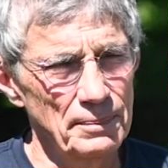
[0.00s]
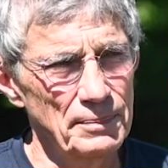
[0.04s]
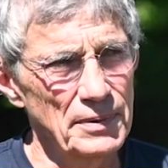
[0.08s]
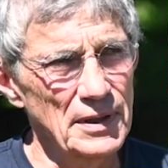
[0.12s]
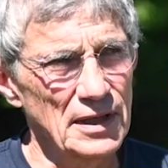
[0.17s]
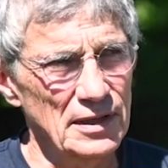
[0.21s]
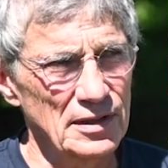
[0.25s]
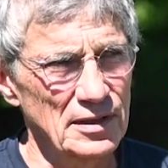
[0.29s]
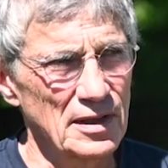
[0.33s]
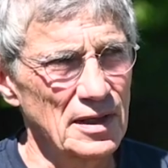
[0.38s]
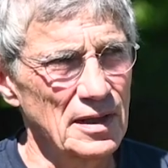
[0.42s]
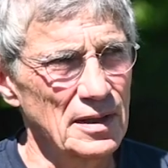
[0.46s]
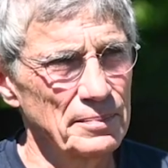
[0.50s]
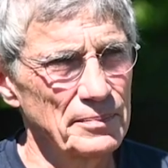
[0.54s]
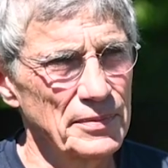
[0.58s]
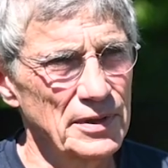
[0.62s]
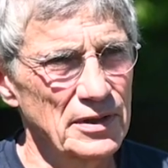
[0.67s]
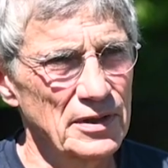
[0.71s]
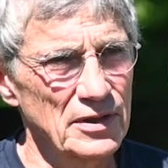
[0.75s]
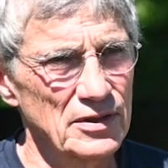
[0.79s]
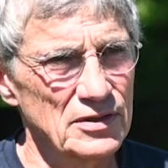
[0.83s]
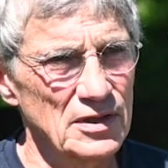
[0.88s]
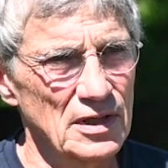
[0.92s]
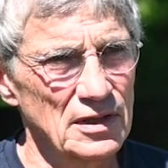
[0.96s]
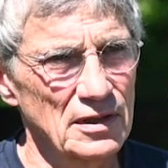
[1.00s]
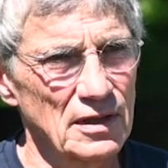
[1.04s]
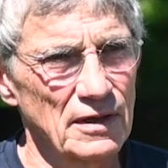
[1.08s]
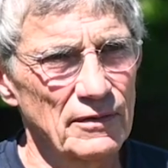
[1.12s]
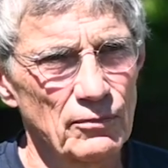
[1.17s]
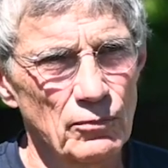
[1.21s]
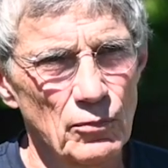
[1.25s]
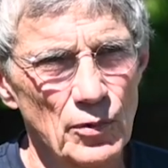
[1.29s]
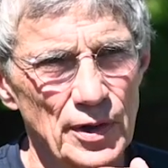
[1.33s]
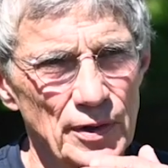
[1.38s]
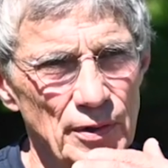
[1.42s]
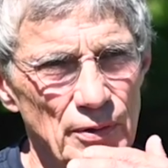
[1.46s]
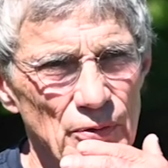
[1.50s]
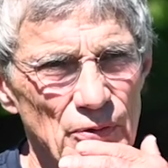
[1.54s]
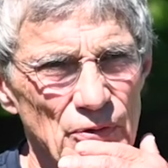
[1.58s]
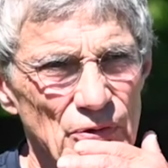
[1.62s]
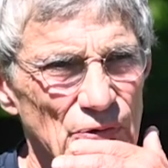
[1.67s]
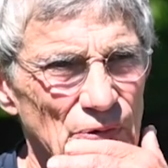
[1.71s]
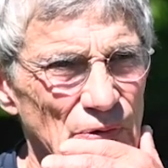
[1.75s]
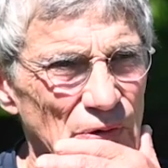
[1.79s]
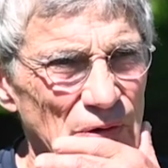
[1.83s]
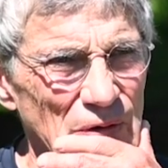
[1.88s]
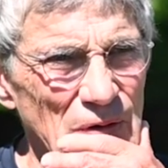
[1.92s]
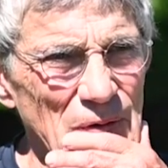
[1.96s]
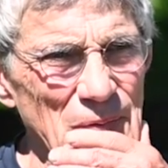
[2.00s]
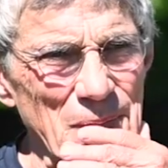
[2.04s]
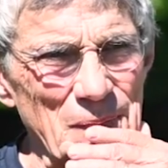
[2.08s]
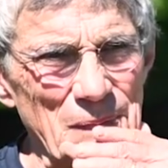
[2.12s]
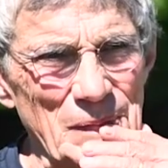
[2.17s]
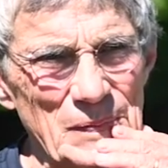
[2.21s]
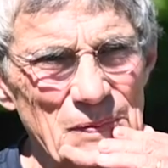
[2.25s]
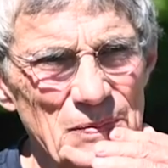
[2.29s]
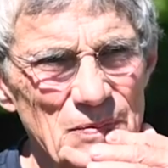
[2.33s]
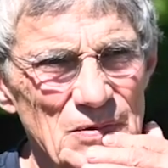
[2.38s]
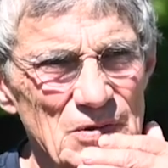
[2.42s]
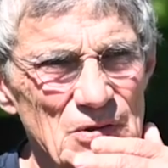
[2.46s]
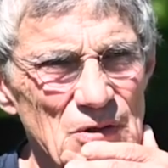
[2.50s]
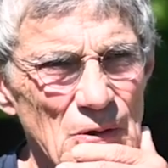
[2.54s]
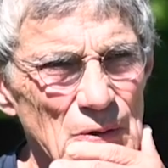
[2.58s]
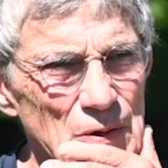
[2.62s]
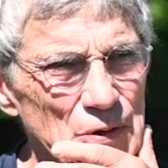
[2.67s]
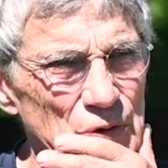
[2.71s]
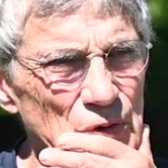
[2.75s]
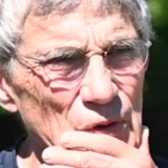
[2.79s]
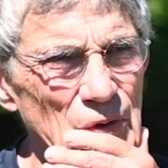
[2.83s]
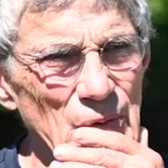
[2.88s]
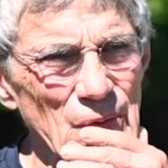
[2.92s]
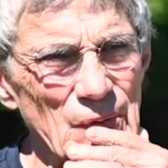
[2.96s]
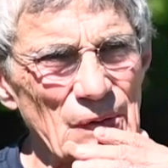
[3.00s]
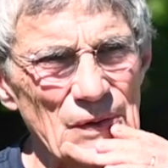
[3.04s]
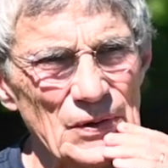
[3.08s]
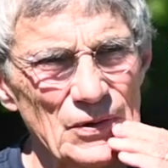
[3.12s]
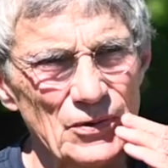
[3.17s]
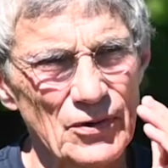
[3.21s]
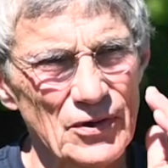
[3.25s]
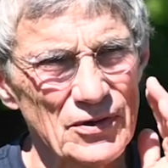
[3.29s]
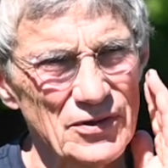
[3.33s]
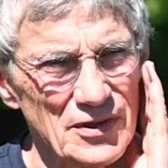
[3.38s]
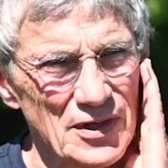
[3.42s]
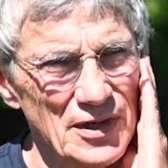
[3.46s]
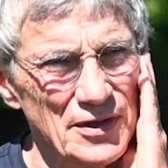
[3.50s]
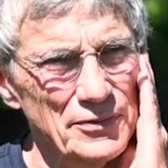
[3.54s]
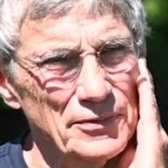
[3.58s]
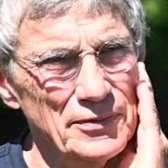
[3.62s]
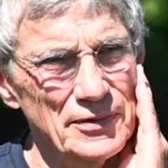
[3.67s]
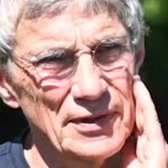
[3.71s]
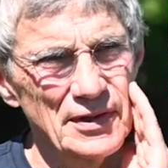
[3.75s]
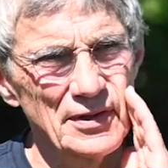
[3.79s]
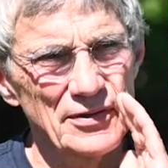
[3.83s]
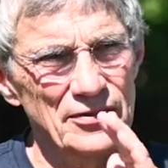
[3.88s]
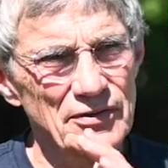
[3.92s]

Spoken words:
back then because I loved winters, you know, snowshoeing, cross country and